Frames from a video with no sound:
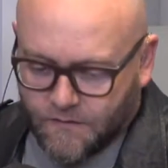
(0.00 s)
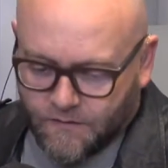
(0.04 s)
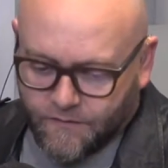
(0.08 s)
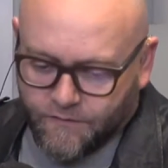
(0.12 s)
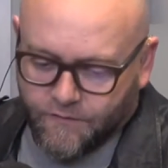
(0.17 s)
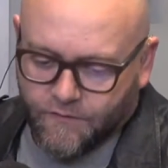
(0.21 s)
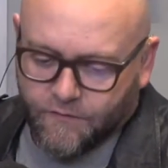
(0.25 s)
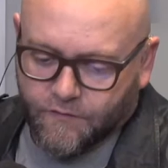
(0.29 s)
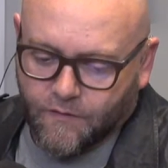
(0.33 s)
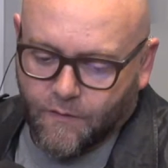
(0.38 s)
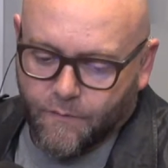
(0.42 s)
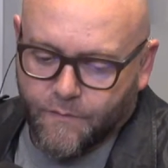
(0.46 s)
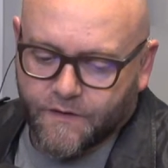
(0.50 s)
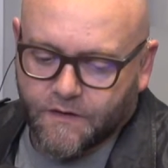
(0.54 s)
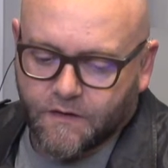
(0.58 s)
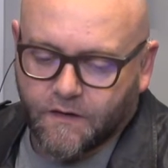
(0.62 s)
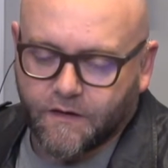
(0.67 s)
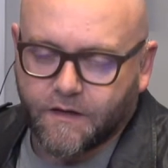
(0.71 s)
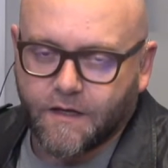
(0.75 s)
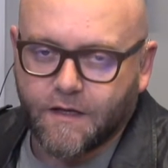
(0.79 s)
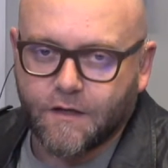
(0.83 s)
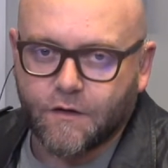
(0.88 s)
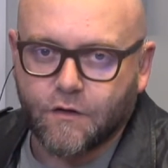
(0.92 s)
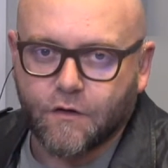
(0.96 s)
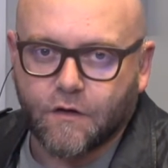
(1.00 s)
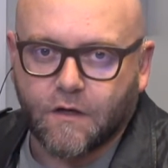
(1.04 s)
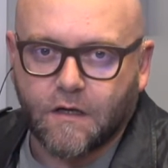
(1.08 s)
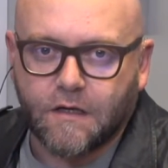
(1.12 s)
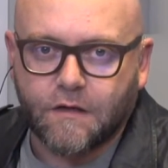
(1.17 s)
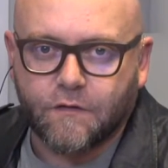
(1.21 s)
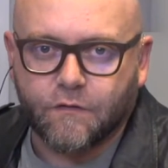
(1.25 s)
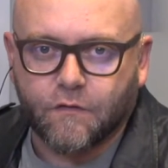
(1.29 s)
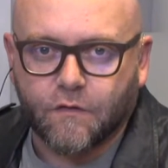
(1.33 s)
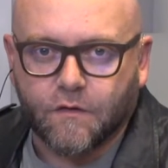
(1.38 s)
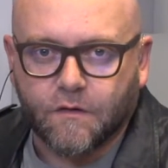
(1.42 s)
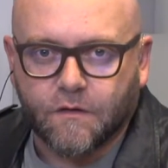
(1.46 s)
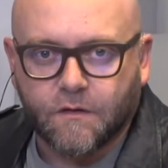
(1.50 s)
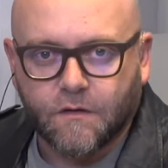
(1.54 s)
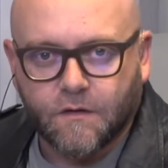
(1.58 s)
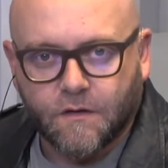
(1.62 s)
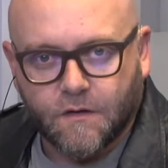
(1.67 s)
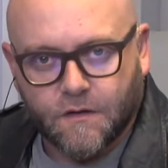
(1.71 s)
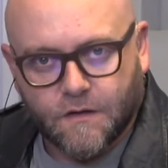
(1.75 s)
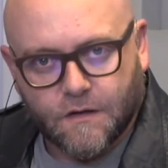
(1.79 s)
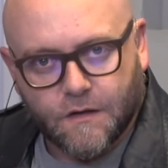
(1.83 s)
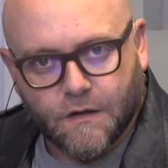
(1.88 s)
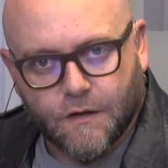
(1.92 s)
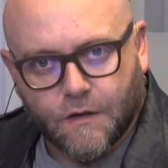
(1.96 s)
something like education,
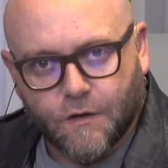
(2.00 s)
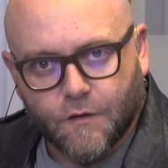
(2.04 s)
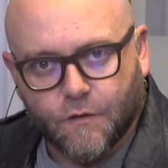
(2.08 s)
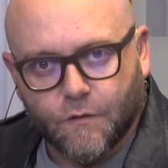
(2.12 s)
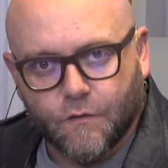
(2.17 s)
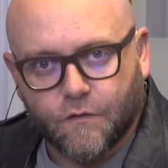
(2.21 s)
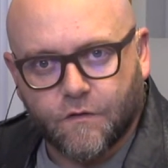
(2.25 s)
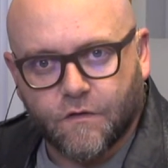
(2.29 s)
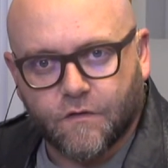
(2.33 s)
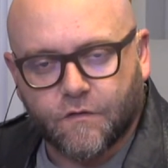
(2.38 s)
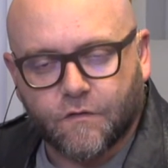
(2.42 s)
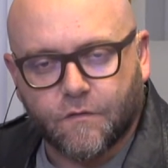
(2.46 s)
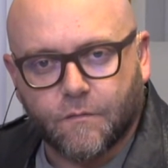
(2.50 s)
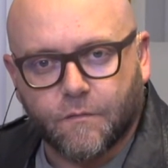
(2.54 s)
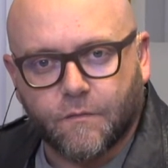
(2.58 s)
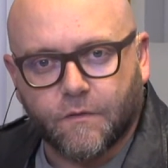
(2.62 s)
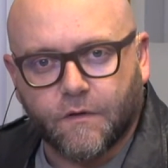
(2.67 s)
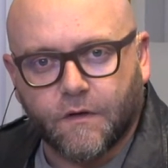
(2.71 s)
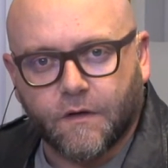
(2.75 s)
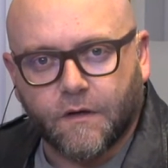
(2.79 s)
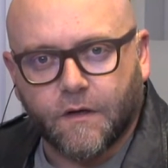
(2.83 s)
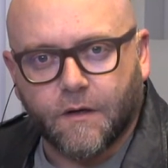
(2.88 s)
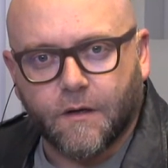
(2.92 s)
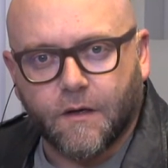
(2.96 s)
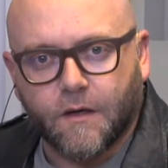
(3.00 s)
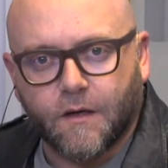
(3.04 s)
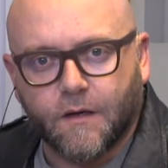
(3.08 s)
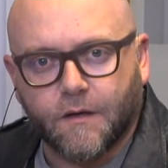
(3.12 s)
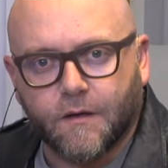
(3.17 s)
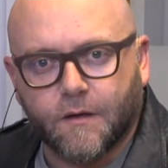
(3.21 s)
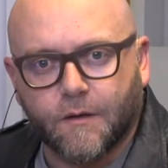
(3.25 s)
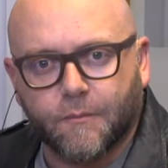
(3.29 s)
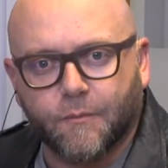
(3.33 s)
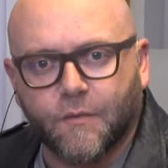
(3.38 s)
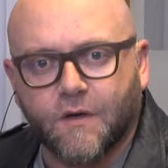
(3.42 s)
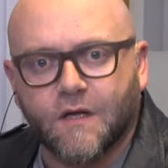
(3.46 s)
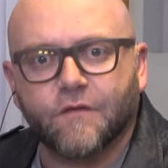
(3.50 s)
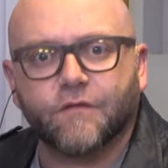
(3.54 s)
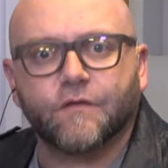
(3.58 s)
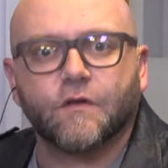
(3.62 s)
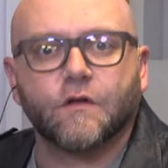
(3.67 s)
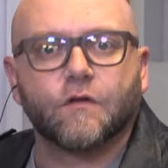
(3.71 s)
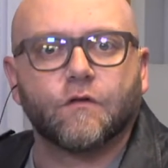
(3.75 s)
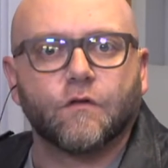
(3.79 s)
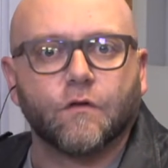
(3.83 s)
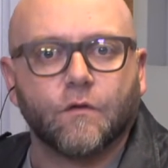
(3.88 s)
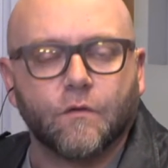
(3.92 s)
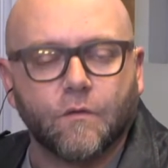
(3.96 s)
just
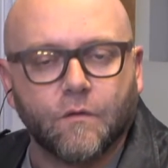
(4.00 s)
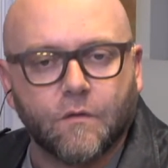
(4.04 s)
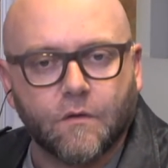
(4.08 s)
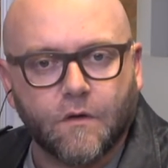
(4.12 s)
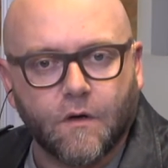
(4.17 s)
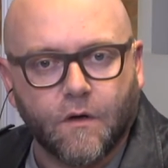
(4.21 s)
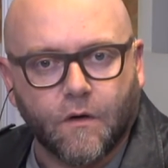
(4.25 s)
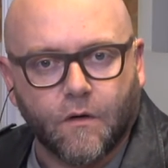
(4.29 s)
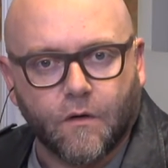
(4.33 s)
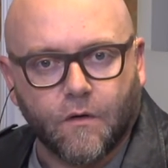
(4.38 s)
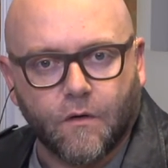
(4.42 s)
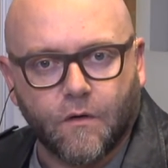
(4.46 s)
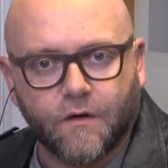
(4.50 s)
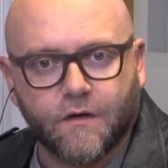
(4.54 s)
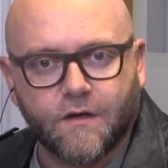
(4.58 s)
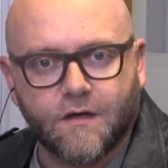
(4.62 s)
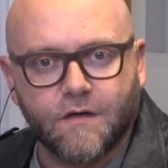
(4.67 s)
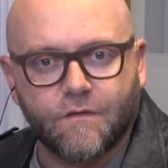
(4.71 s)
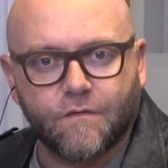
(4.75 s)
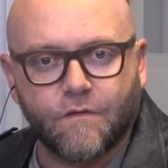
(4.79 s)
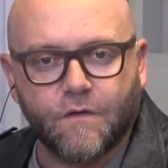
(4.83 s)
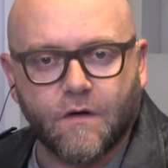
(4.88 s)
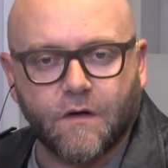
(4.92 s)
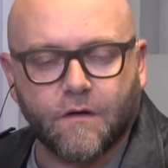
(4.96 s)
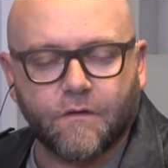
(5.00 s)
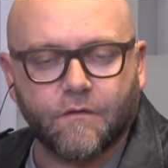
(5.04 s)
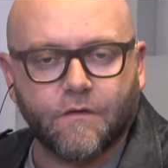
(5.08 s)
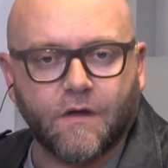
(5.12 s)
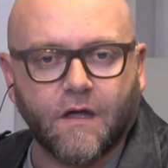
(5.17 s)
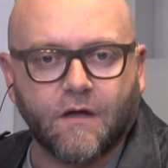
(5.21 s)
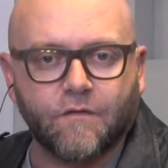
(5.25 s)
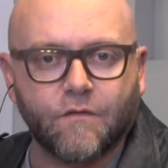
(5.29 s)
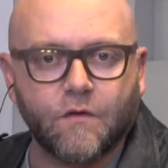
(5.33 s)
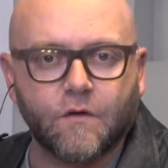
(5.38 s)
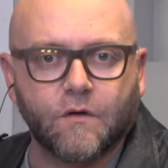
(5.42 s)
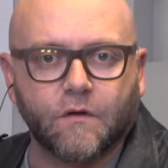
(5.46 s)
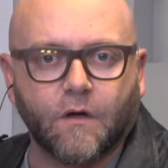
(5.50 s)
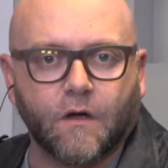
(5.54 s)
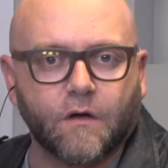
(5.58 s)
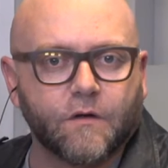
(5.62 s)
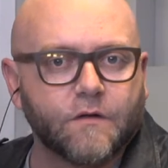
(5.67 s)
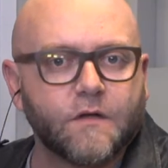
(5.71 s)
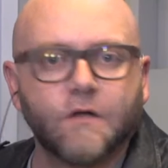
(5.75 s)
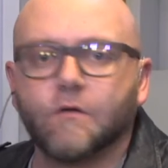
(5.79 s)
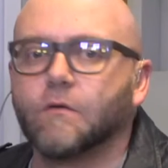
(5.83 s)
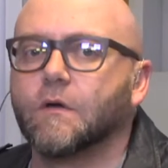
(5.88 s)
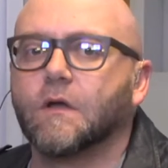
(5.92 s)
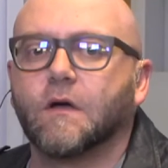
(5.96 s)
uplifted you or gave you a
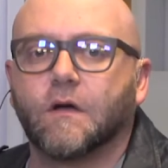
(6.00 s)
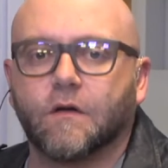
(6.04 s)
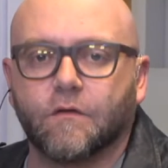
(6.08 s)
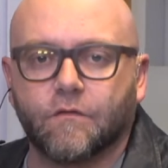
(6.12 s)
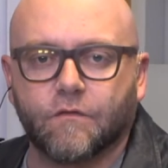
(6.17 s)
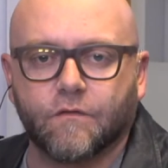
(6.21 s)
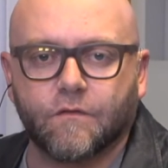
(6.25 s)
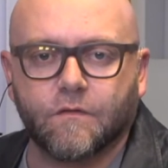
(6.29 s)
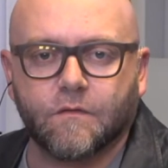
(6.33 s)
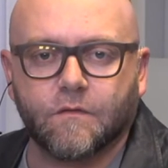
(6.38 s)
new life?